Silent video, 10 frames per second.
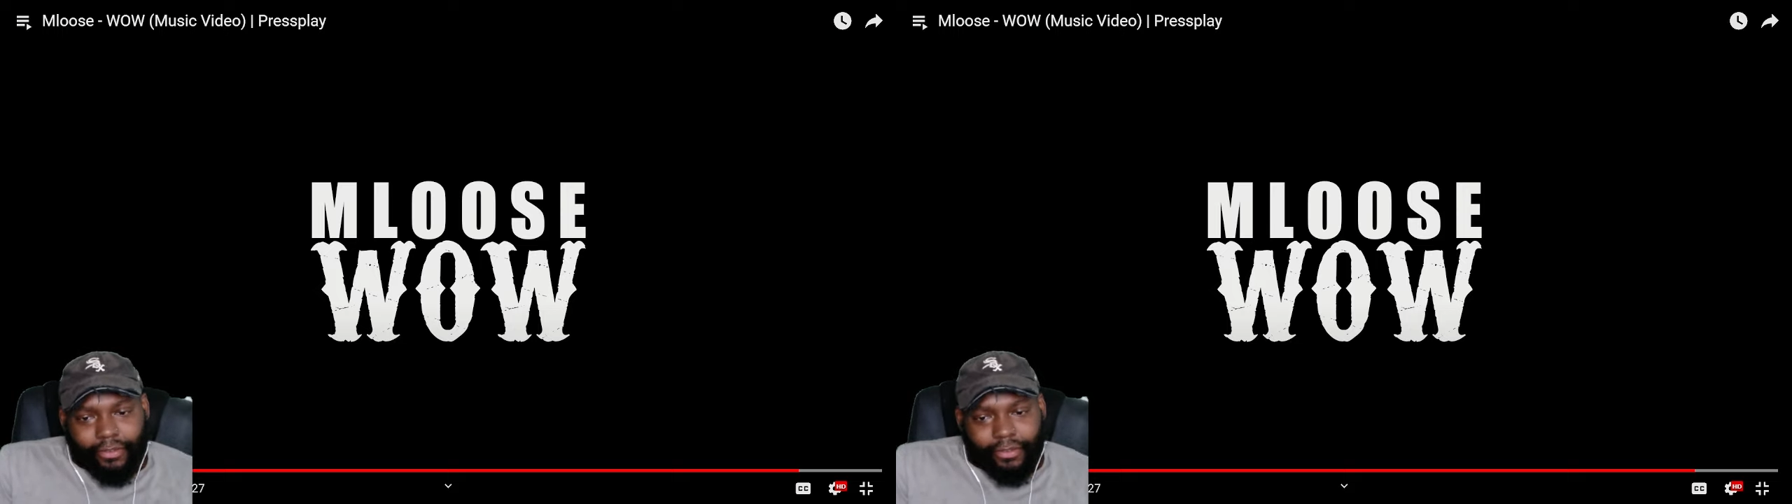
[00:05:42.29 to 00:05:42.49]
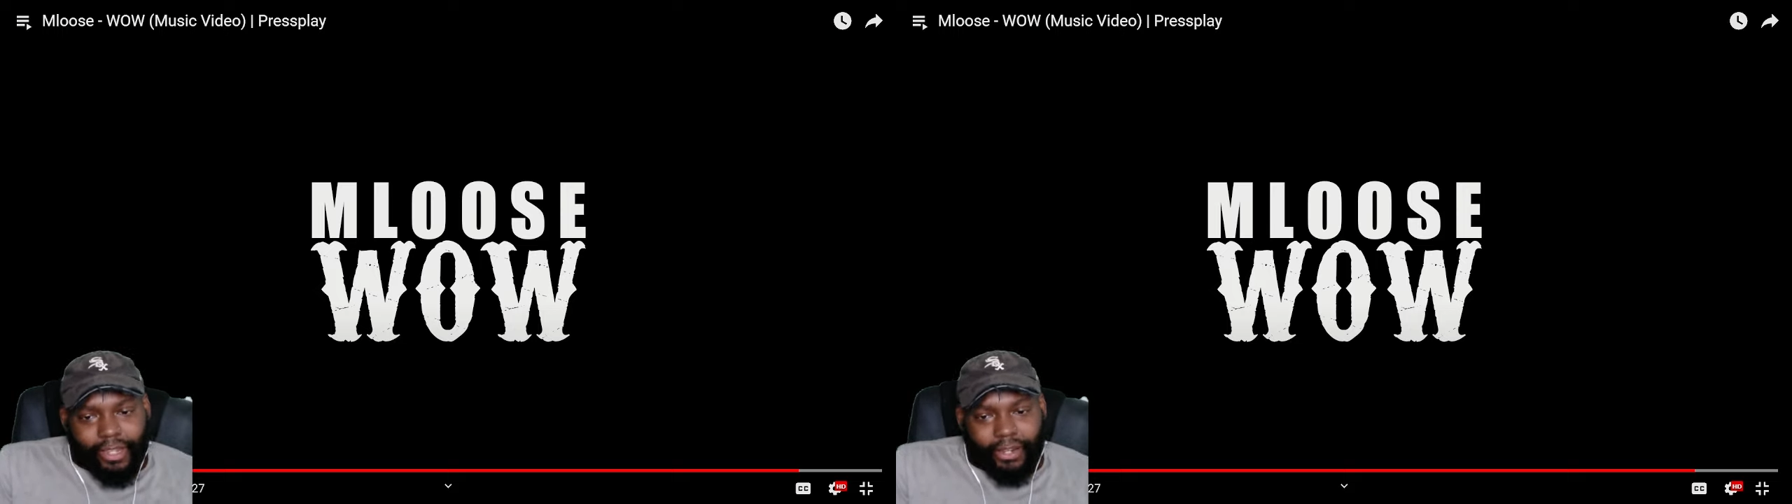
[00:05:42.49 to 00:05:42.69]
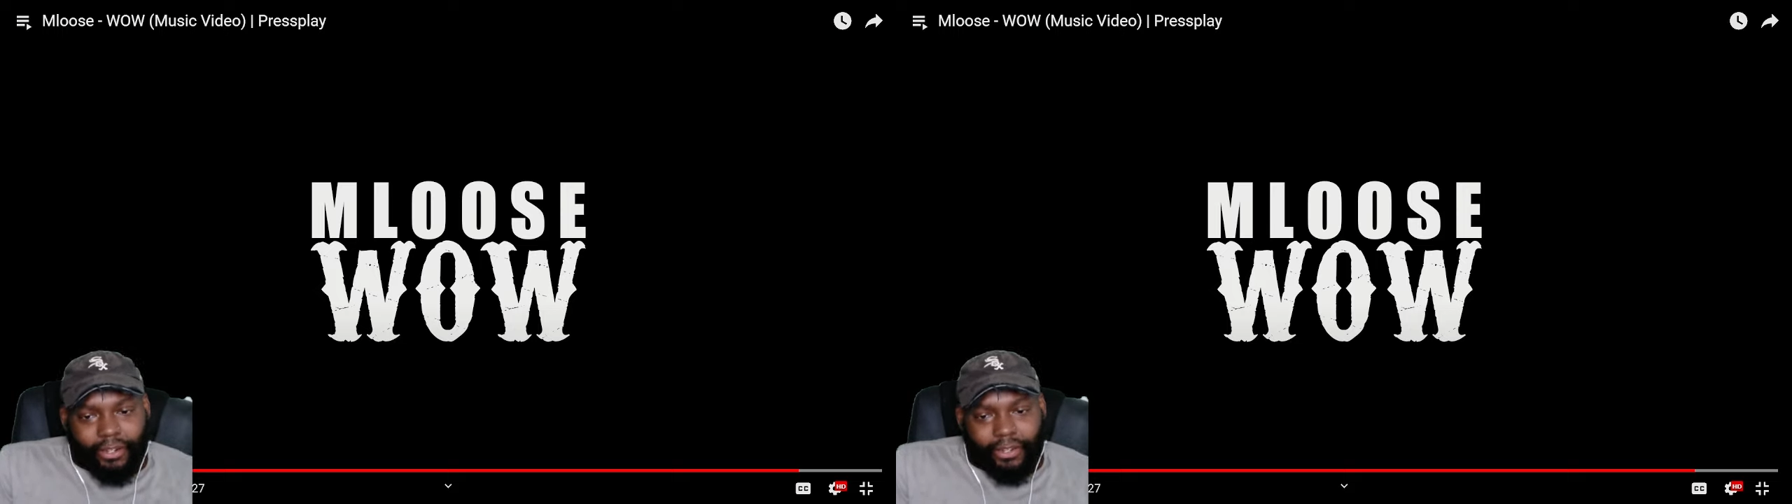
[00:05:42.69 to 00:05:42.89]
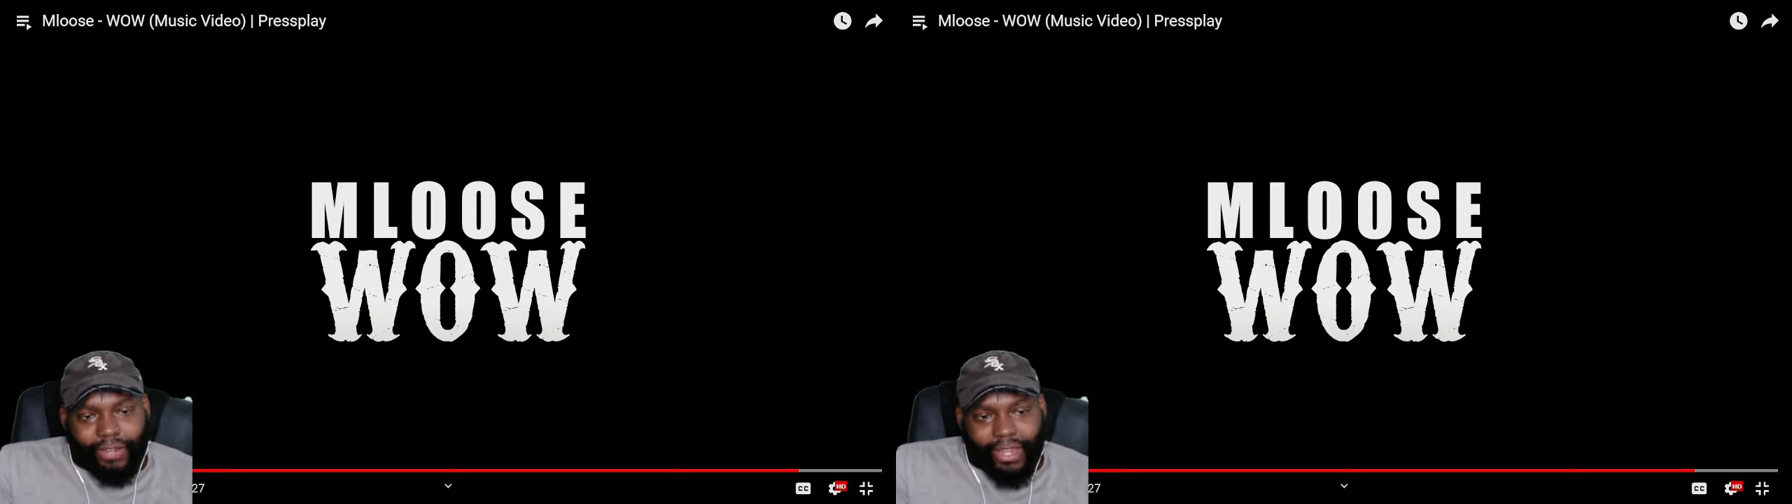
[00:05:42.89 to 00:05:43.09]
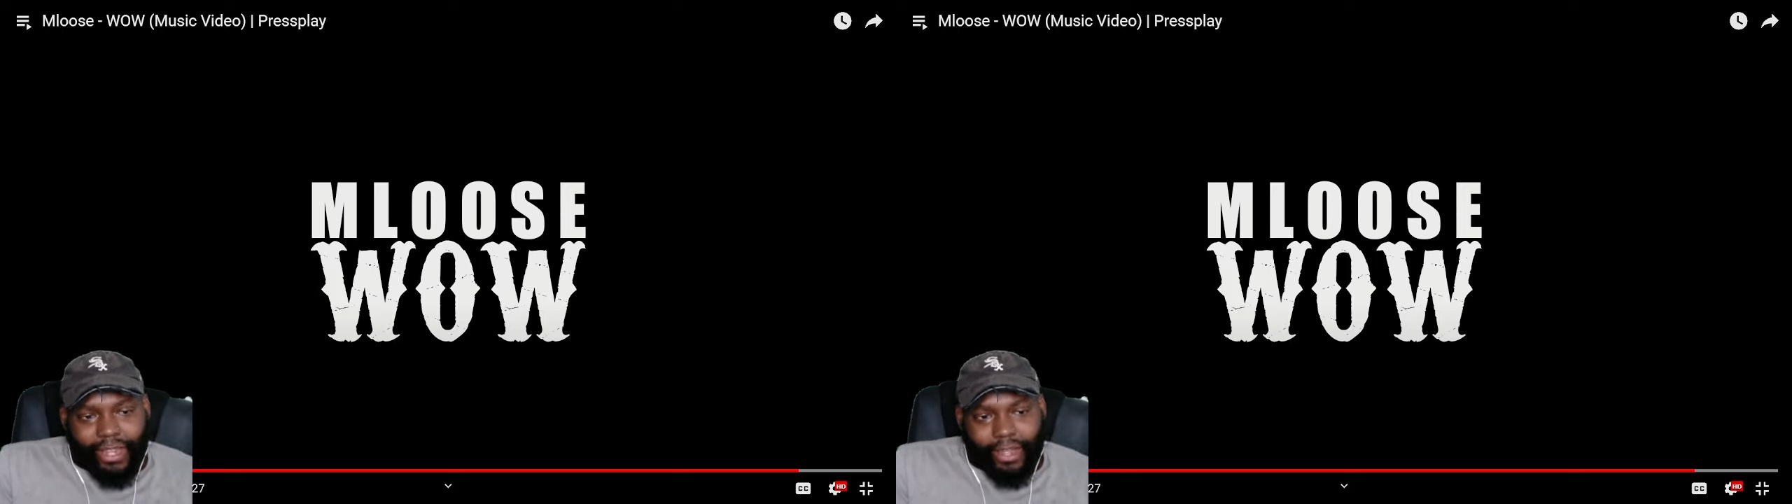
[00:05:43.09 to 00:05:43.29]
TL, leave a
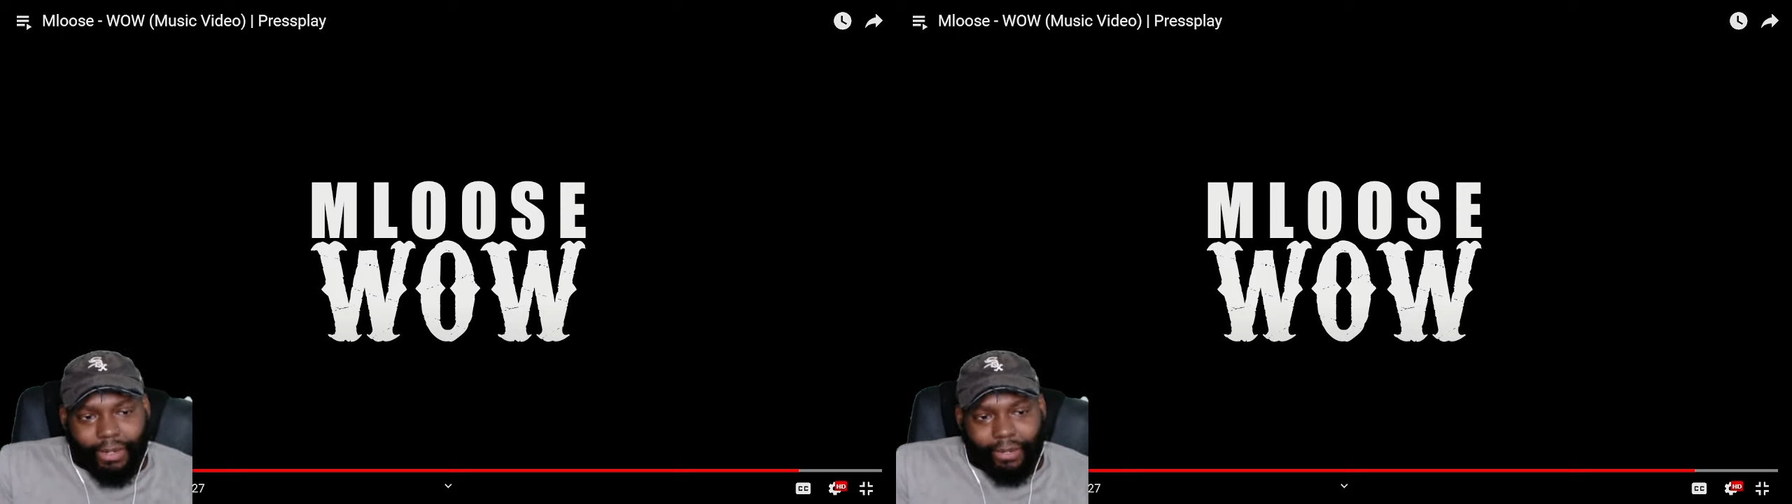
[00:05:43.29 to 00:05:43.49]
like, comment, and